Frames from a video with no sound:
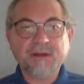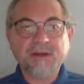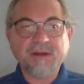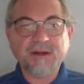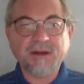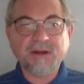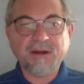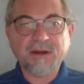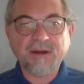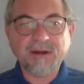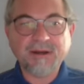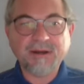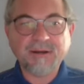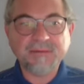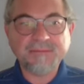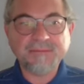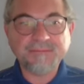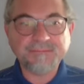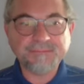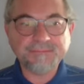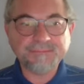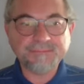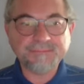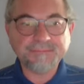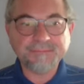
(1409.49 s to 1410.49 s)

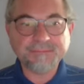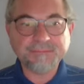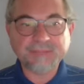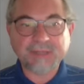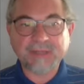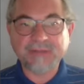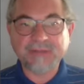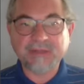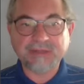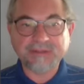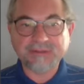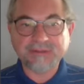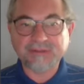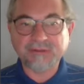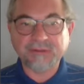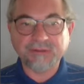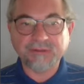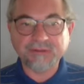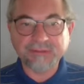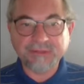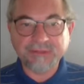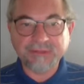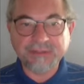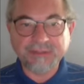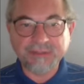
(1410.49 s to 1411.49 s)
um, and that's
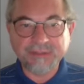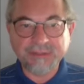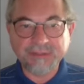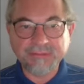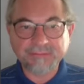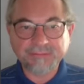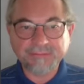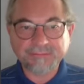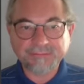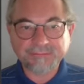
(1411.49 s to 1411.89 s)
not E,